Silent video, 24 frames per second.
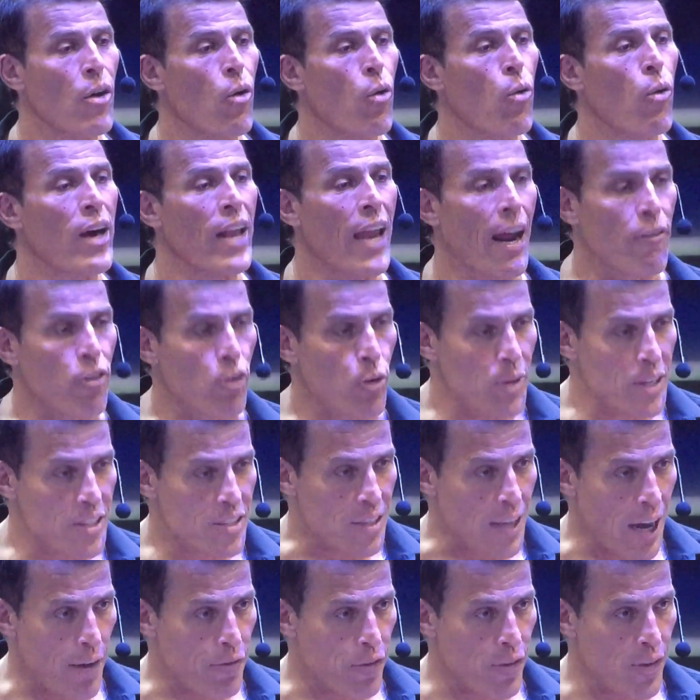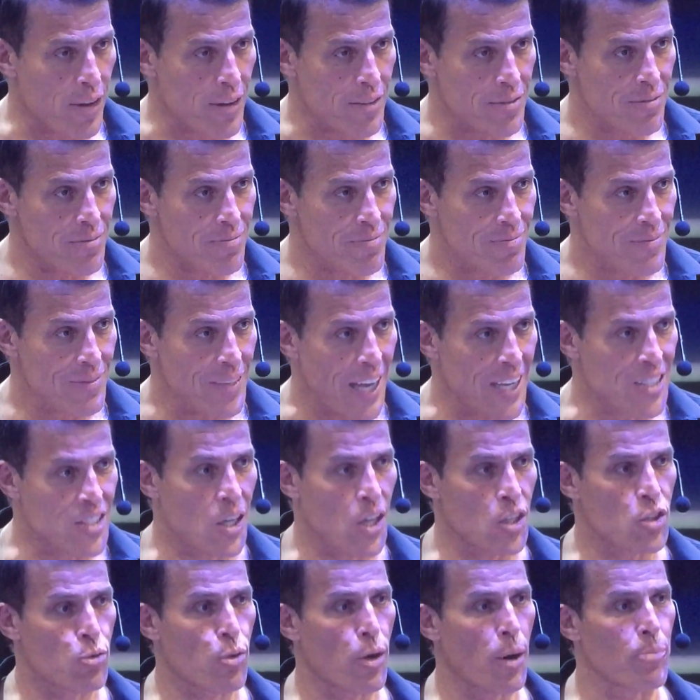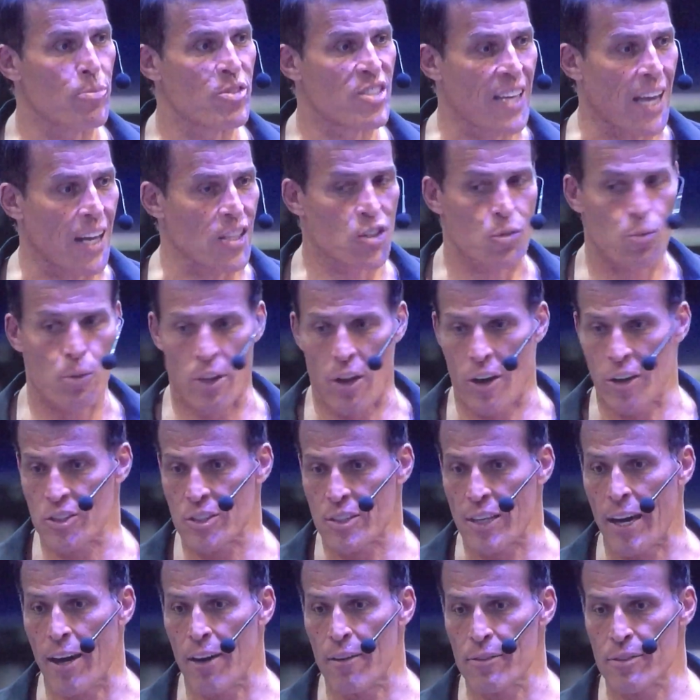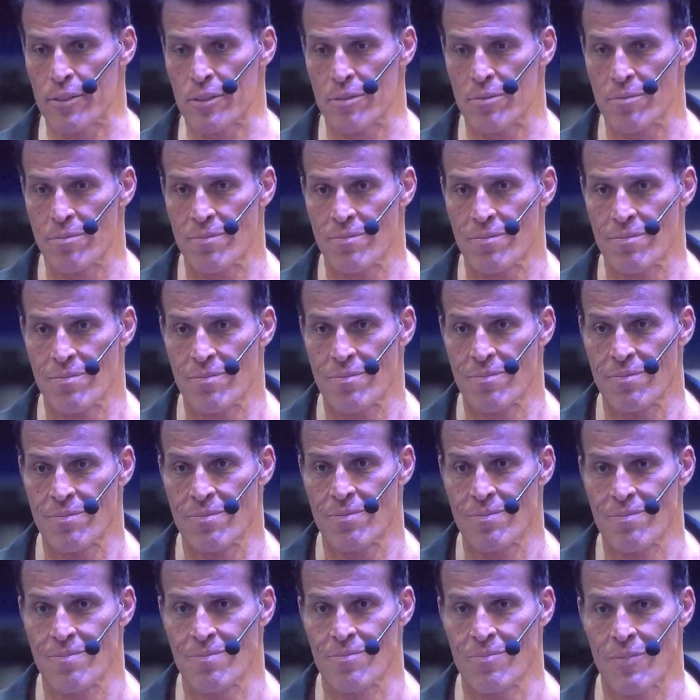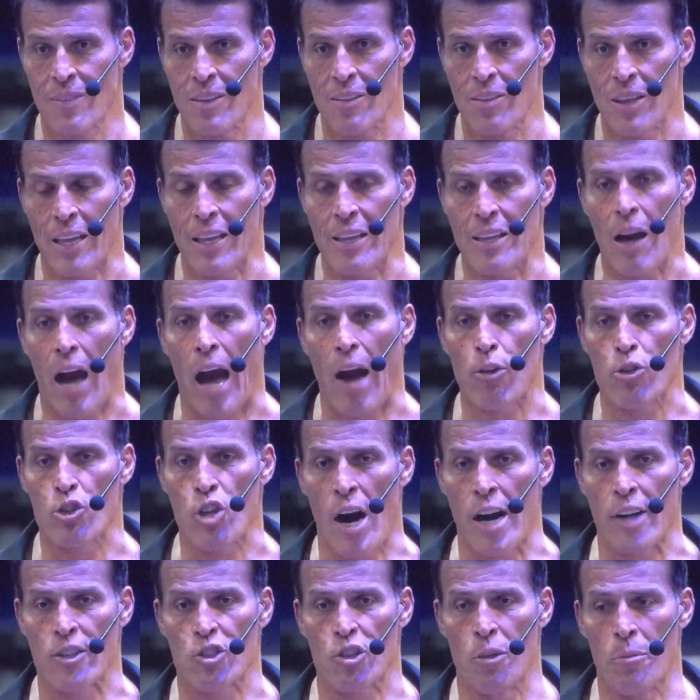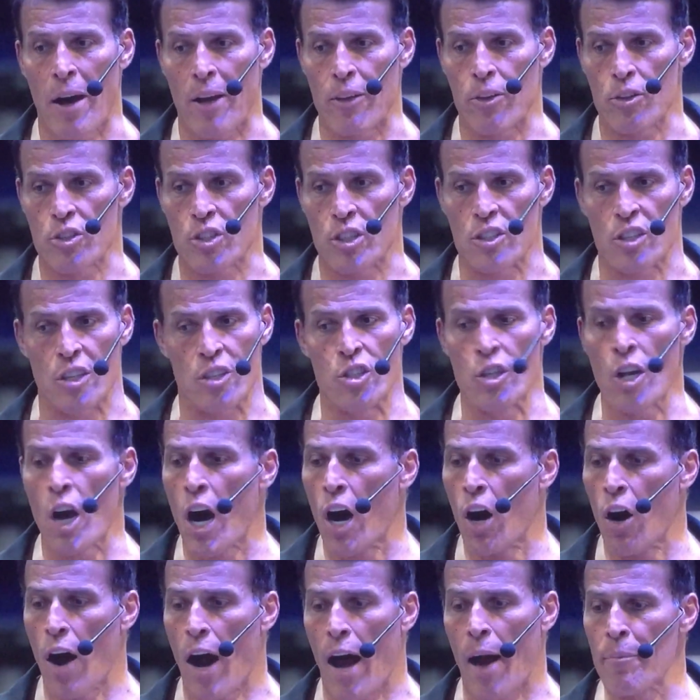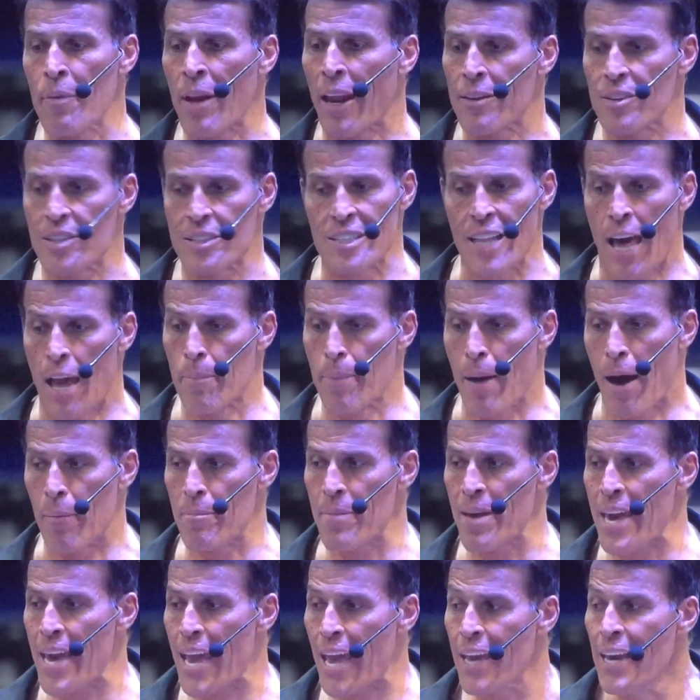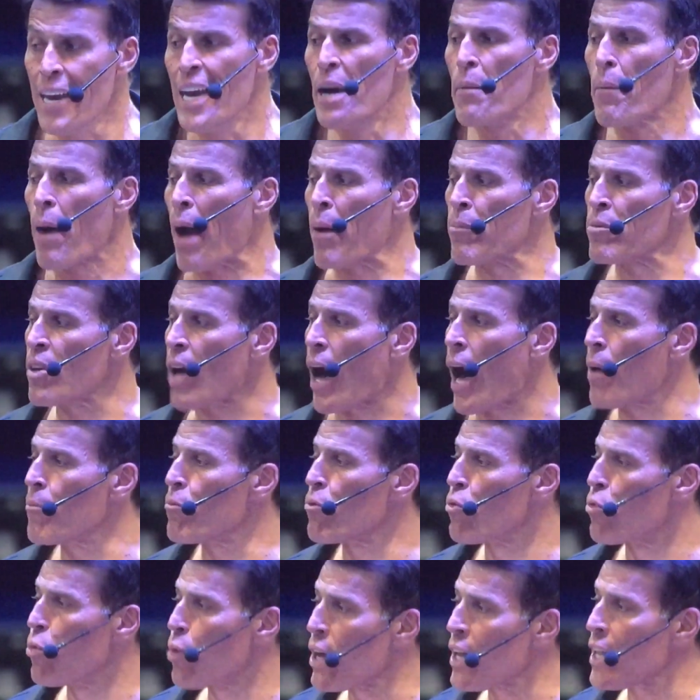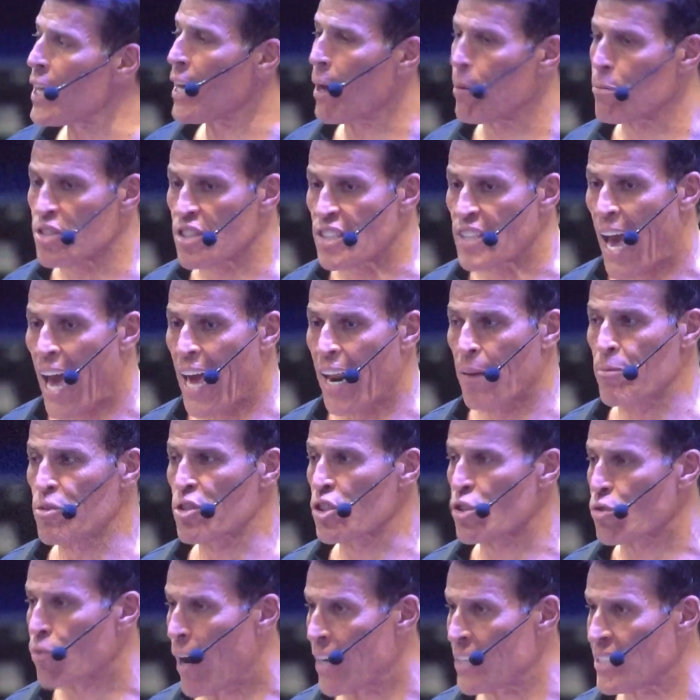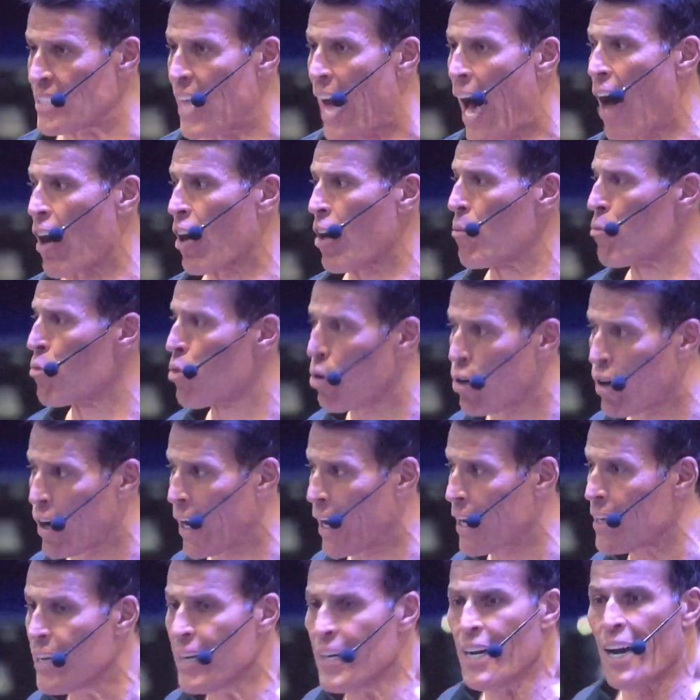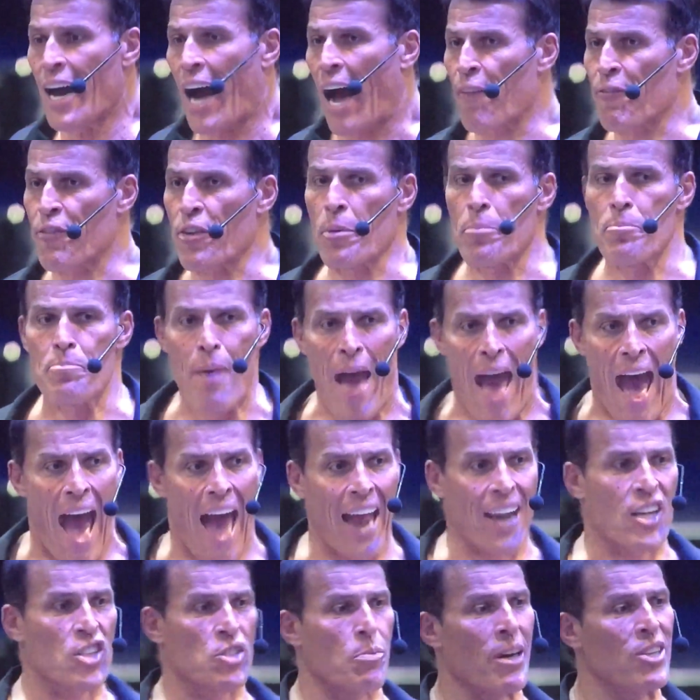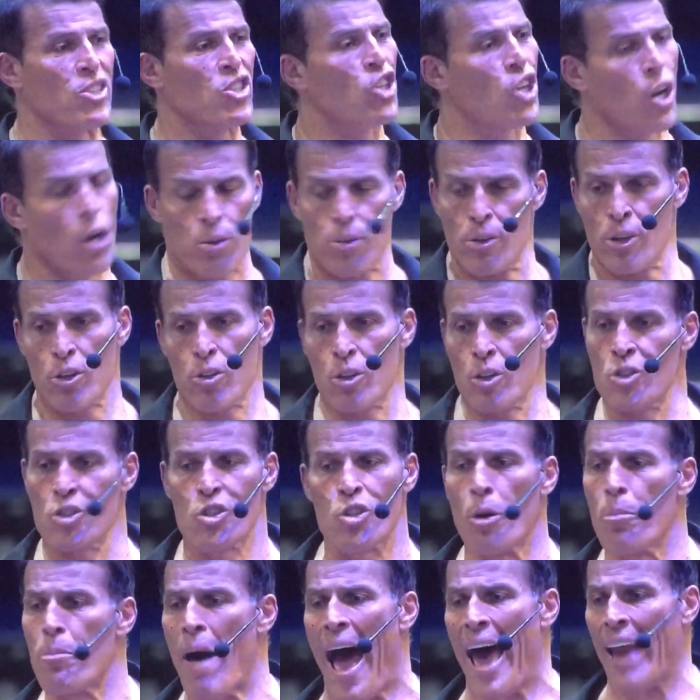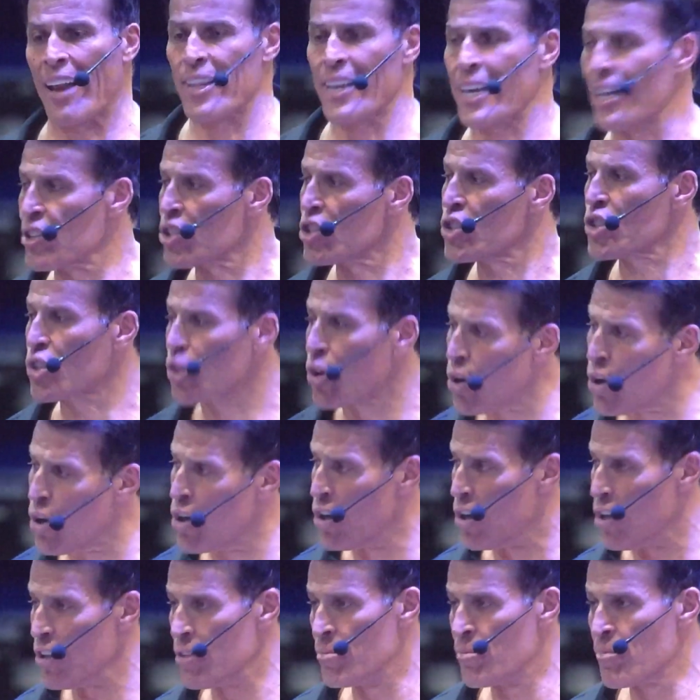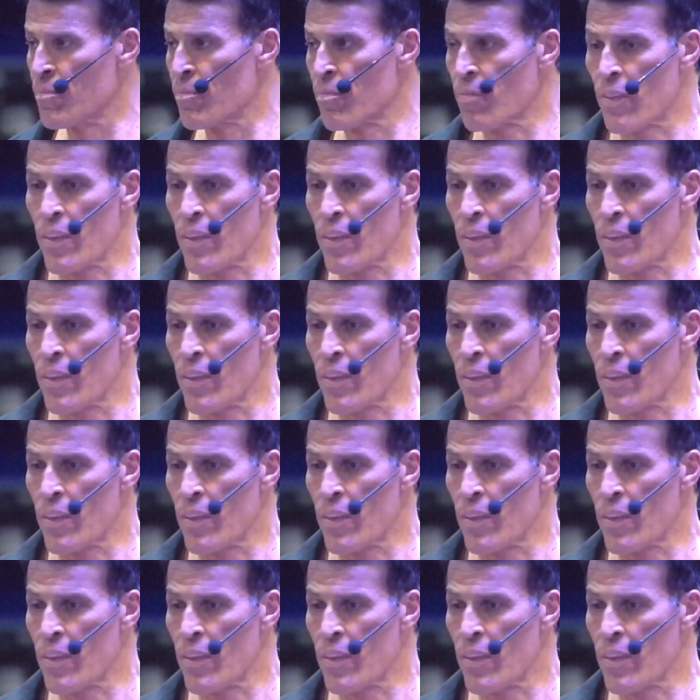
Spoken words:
Whenever we suffer, it's because we're obsessed with ourselves. I'll talk to a mother, she said, no, it's not about me. I'm really upset, I'm stressed out, I'm worried. I feel bad because my children are doing so badly in school.